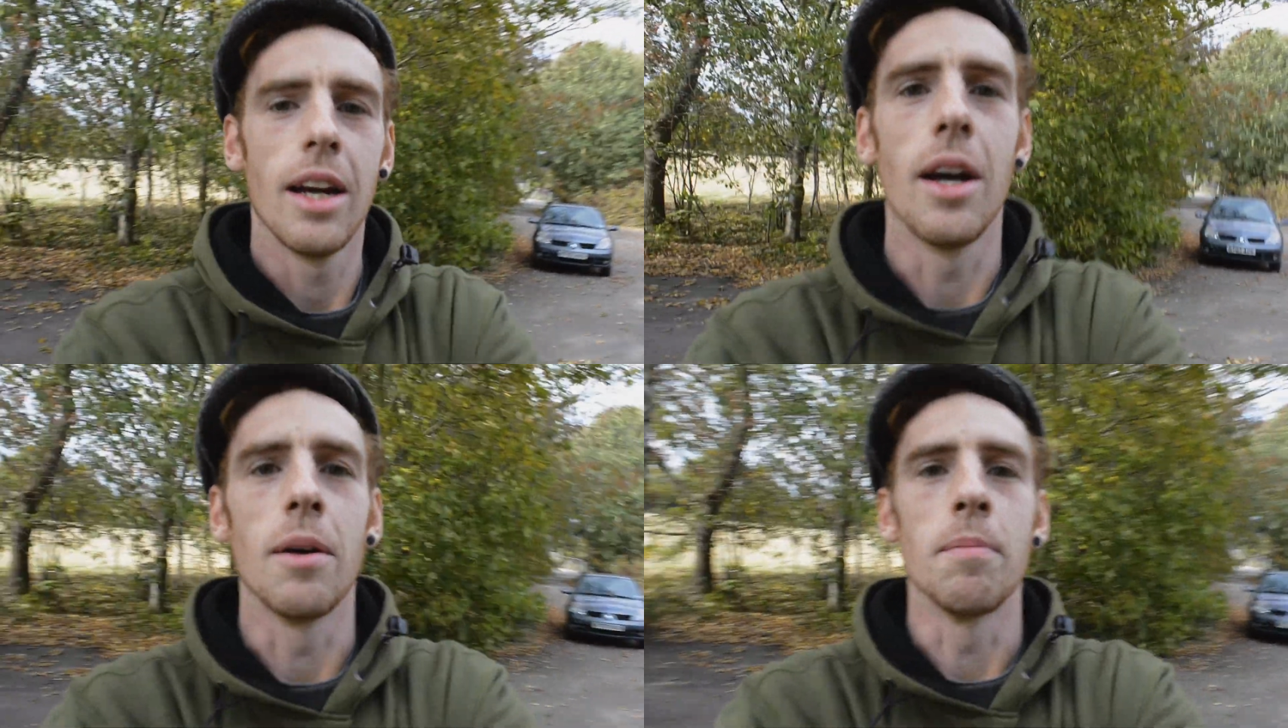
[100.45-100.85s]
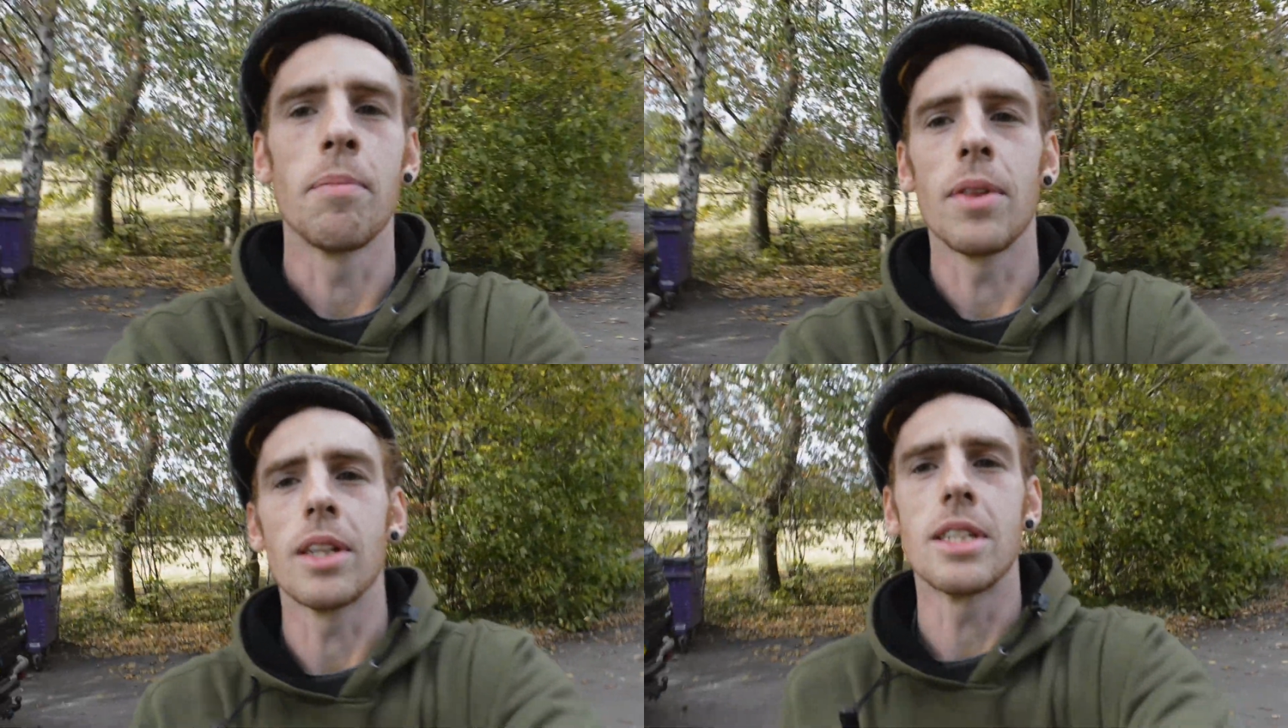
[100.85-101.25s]
Um,
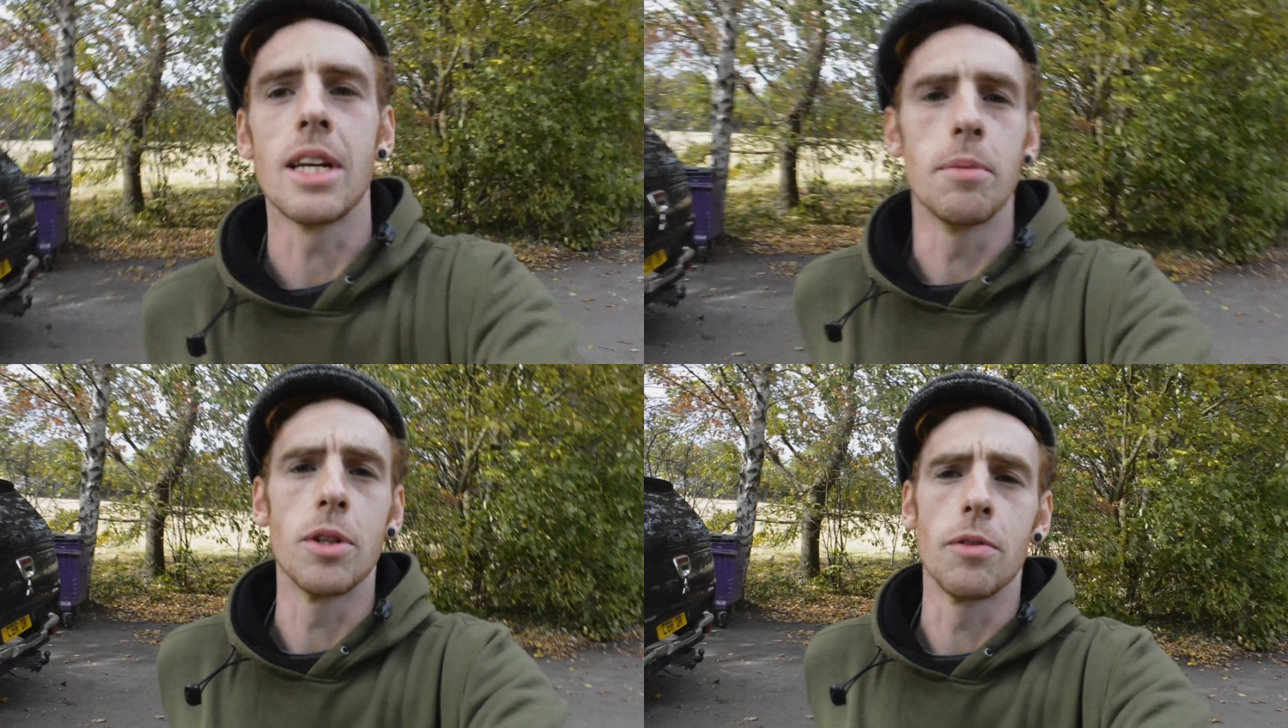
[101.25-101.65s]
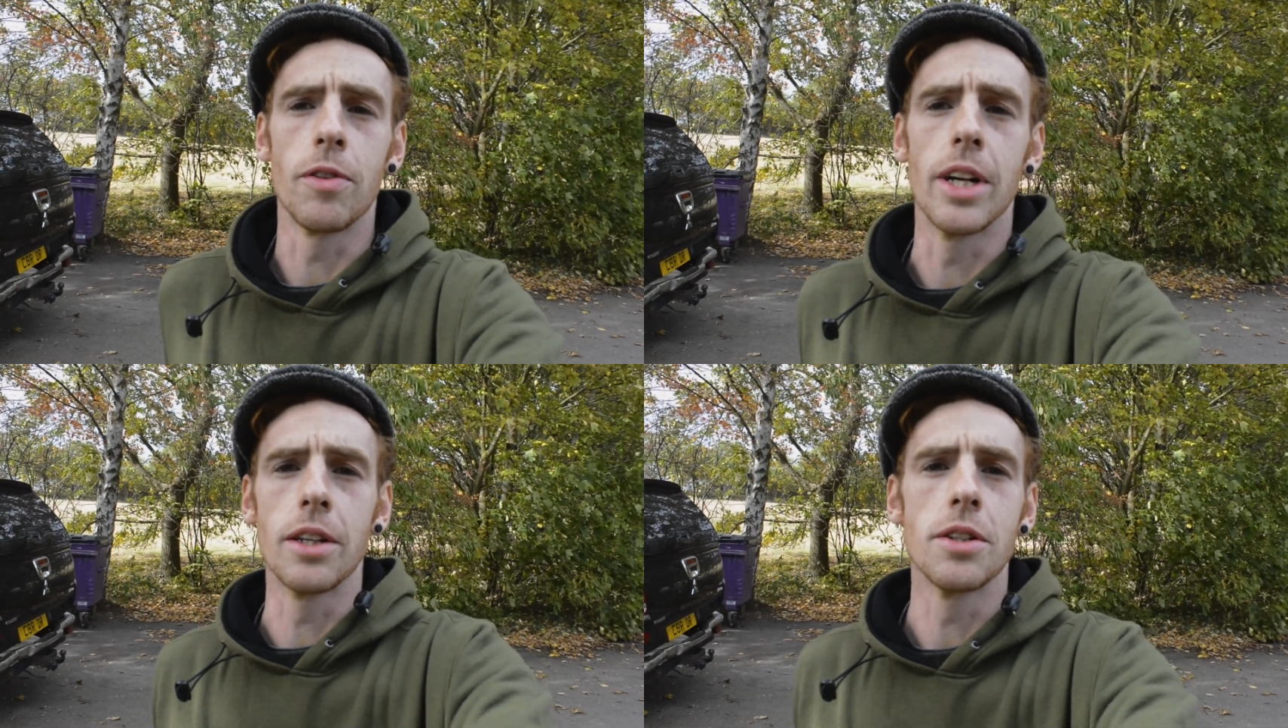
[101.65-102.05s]
the team doing
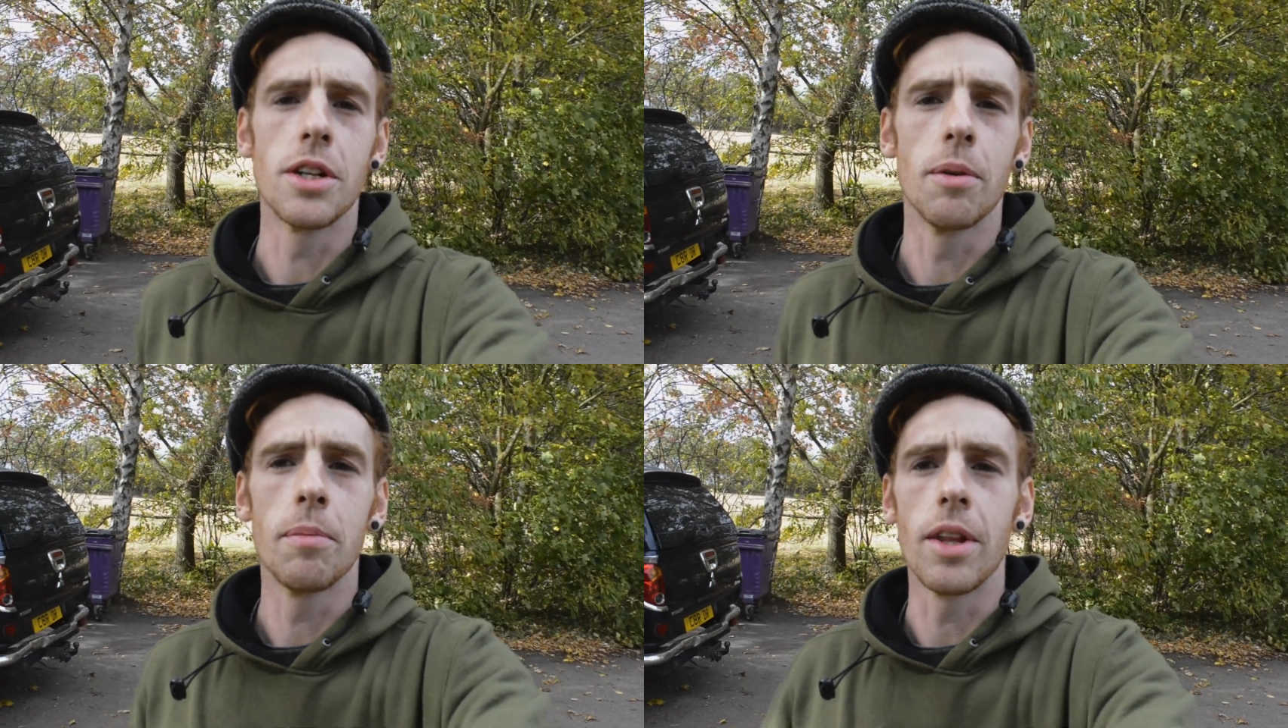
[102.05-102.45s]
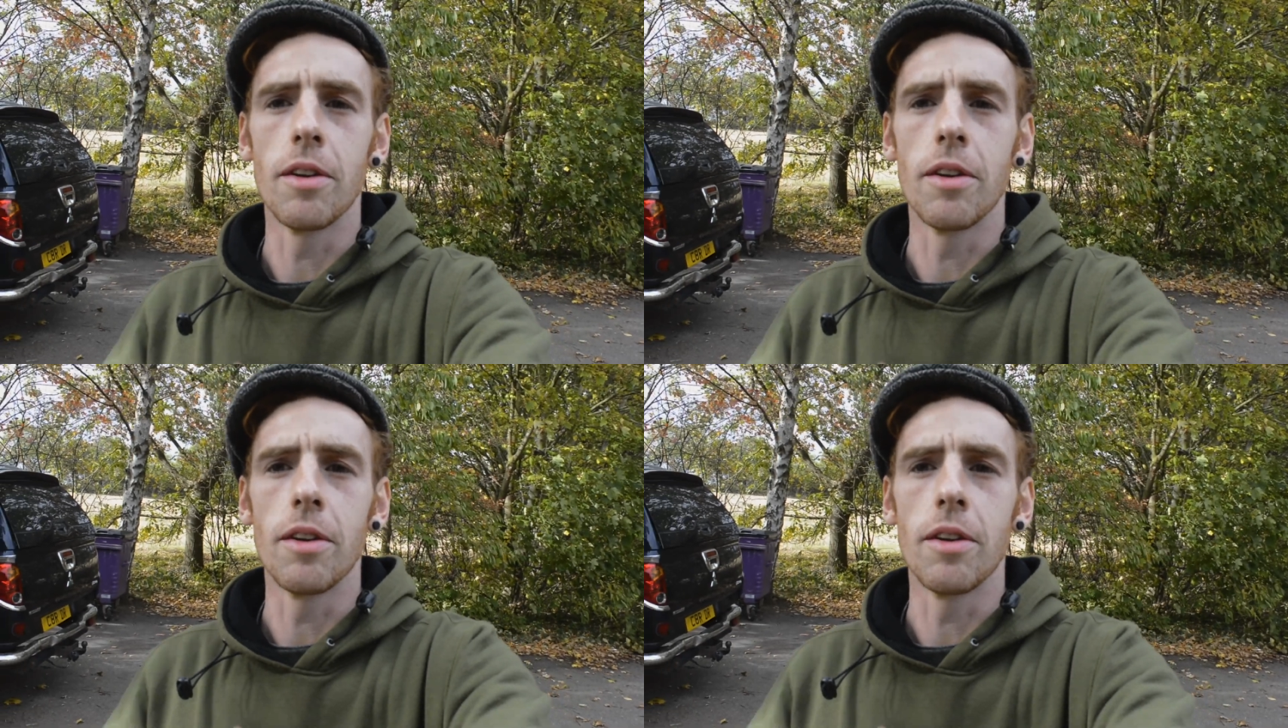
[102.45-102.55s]
a really good job.